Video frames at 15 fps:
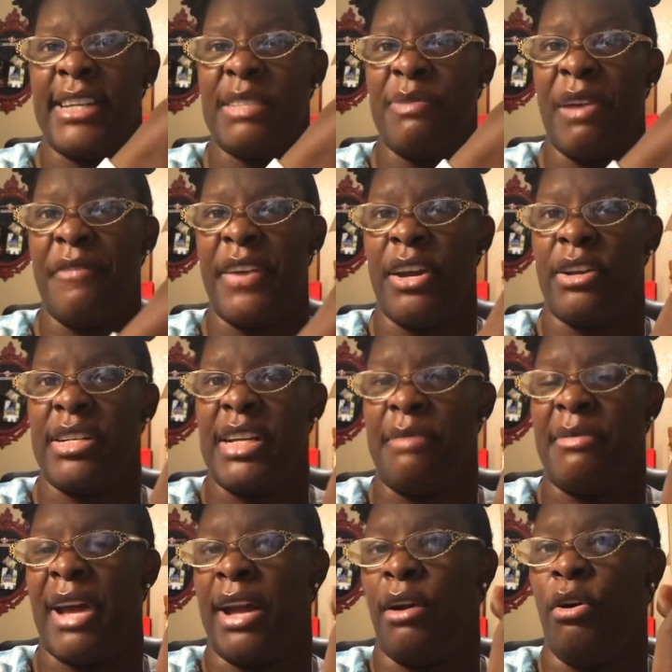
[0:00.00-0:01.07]
Okay, just
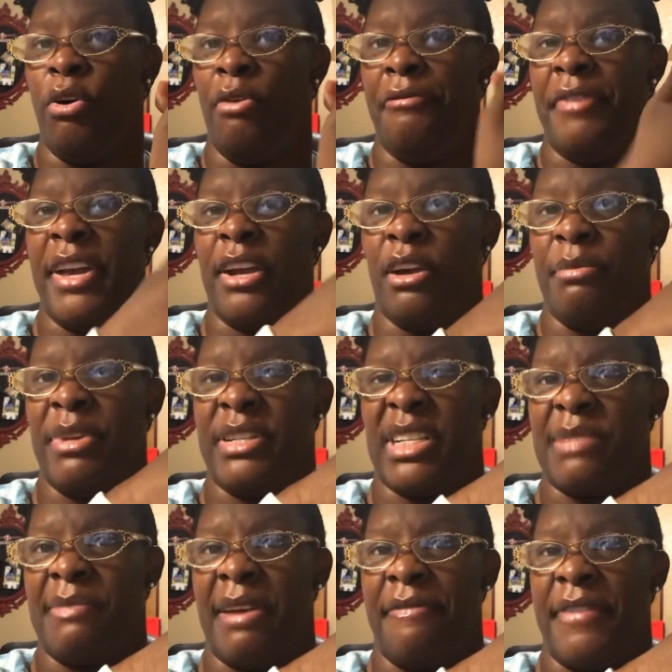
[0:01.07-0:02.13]
my fingertip, not a whole
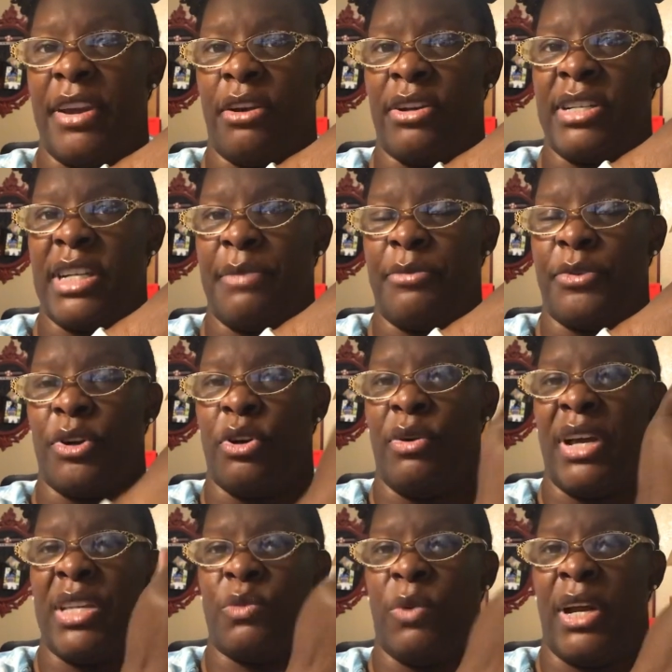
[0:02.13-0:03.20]
finger, but just my
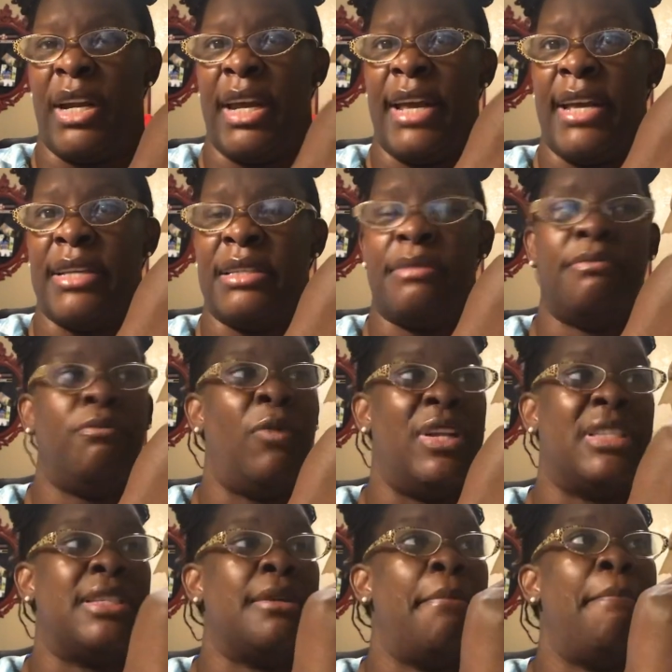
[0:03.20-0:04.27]
fingertip through is what
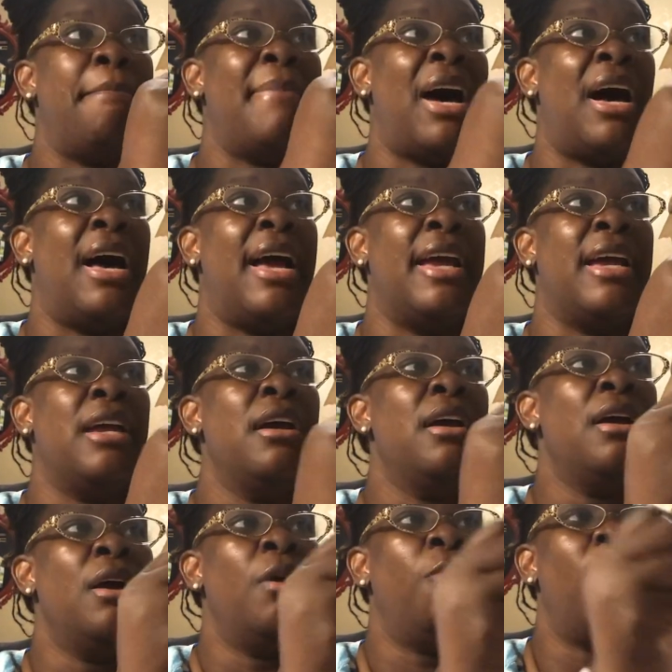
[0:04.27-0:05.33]
is, what's
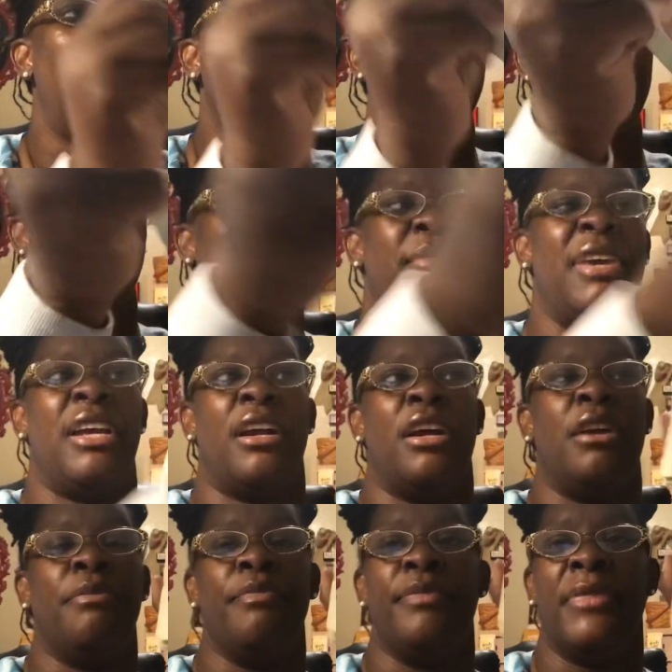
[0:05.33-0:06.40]
my one
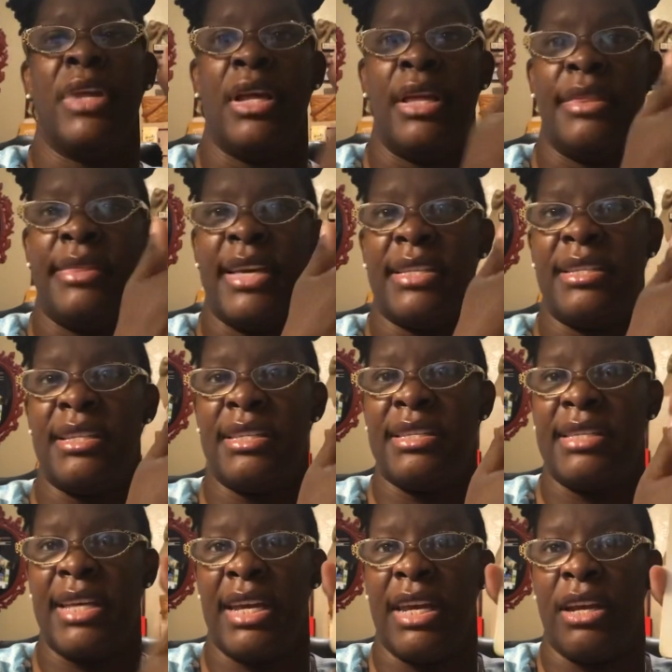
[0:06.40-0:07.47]
centimeter.
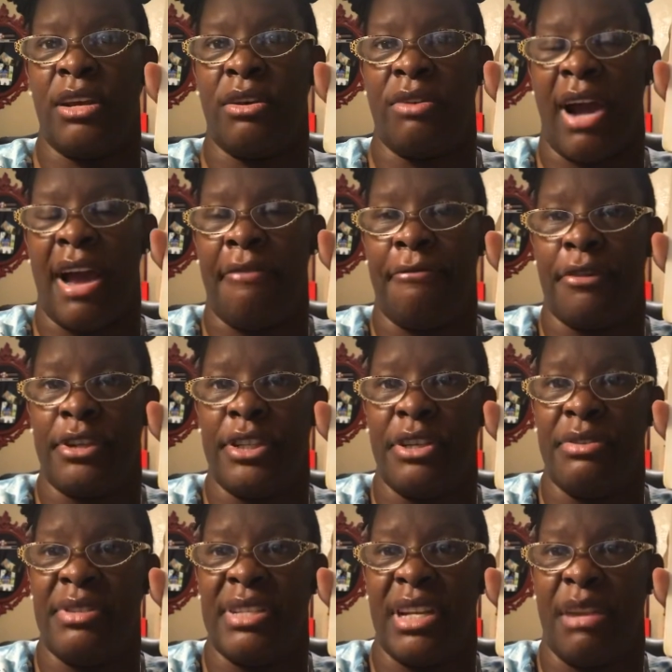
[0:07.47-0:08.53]
This is the
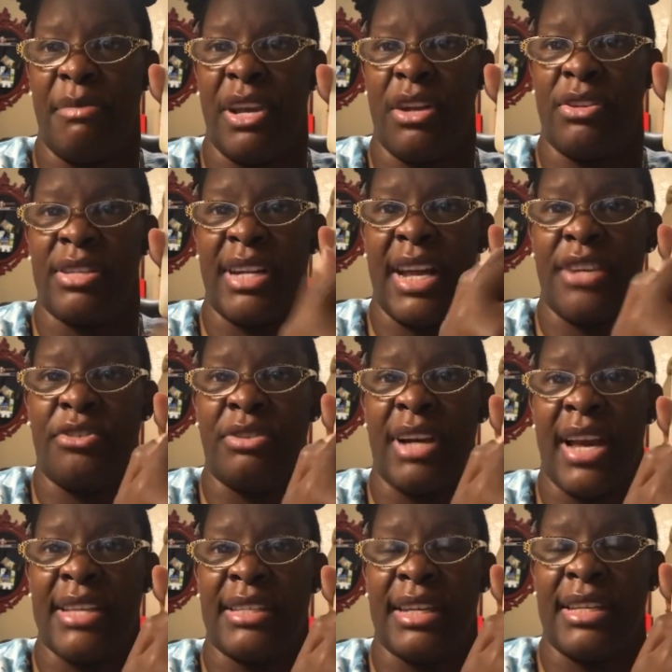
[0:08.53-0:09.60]
graph for two
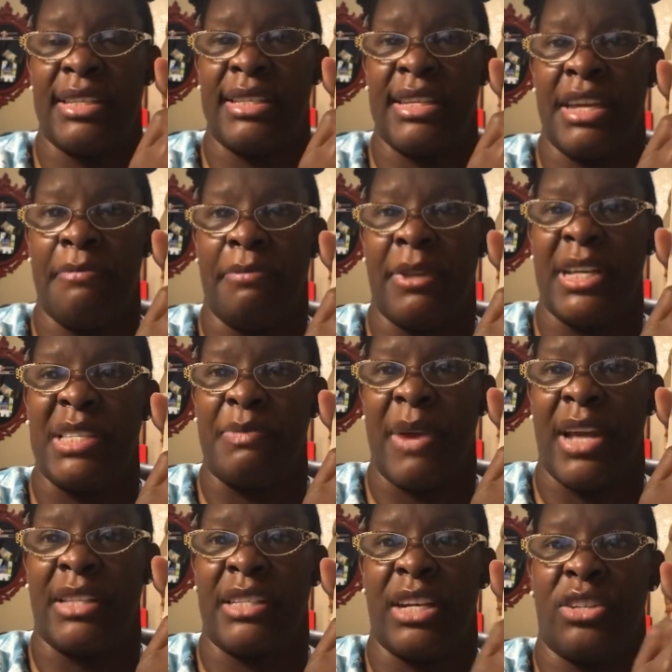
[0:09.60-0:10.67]
centimeters. And as you guys can
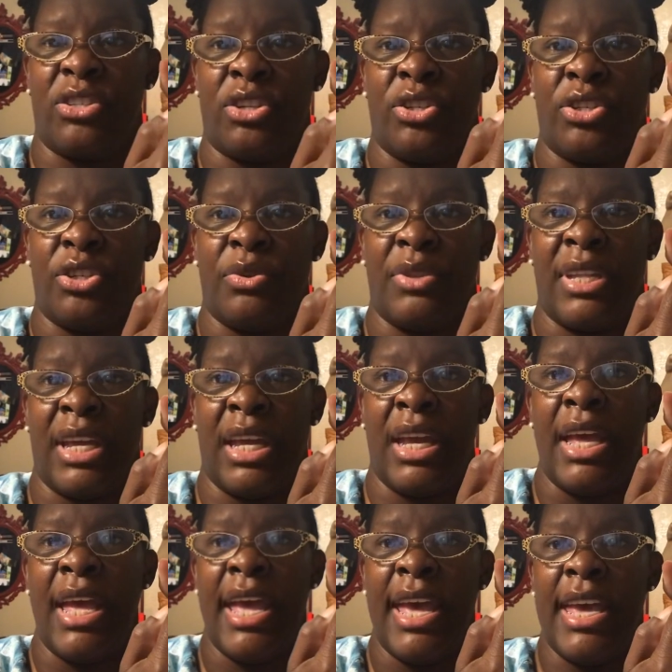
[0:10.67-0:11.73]
see, please pay attention
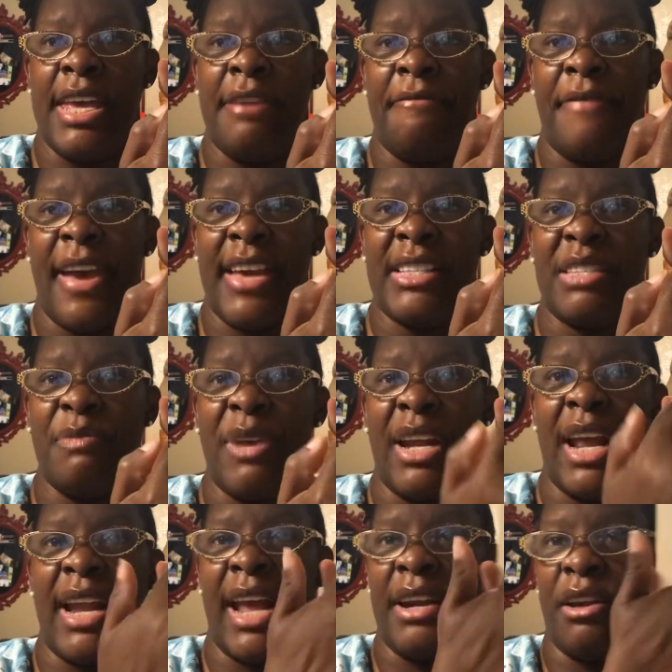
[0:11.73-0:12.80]
to the
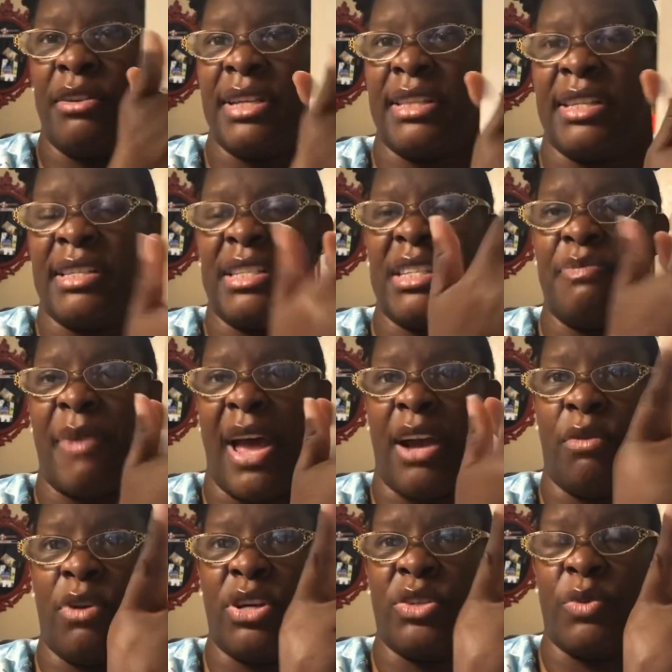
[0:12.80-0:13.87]
effacement. And I know that
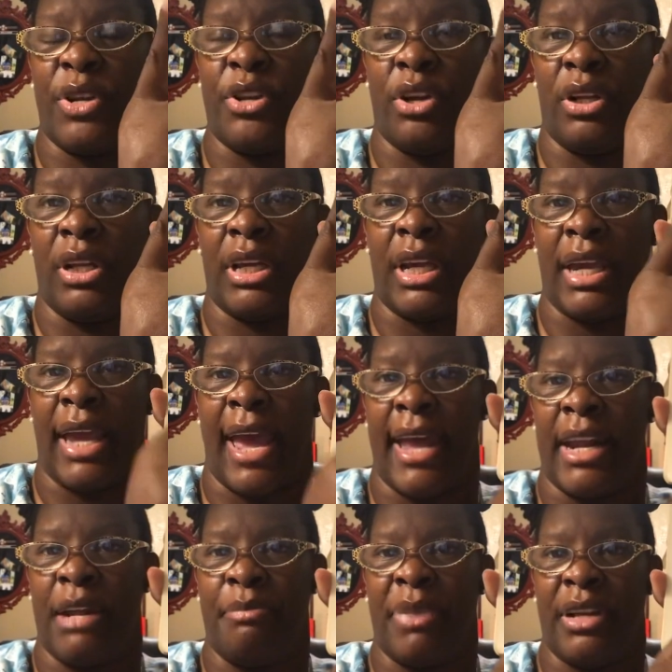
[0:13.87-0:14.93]
this is backwards when
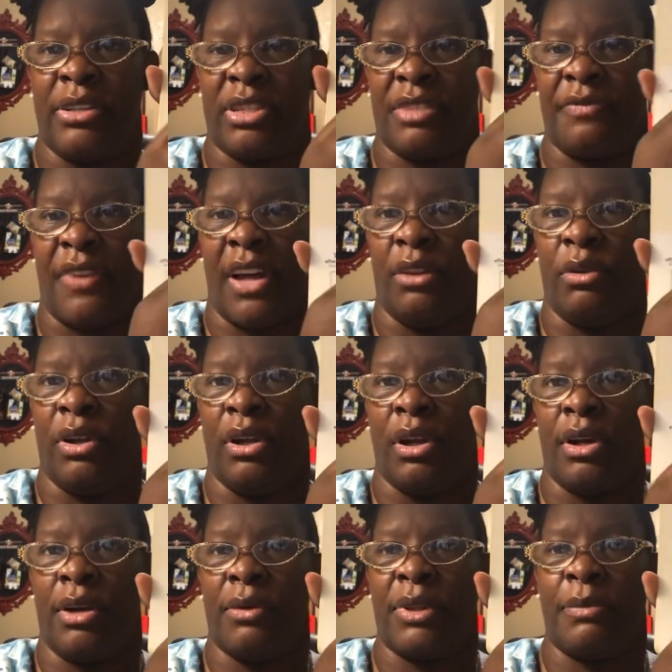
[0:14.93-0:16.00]
you're looking at it, but just
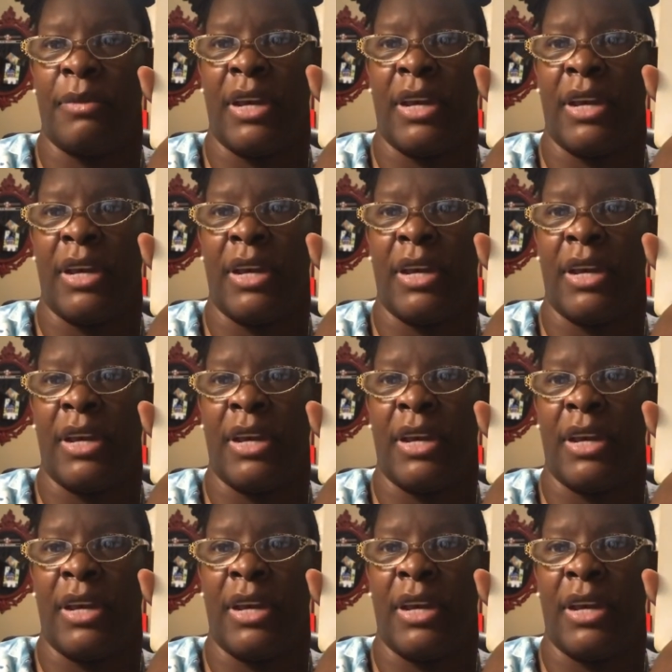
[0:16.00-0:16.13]
follow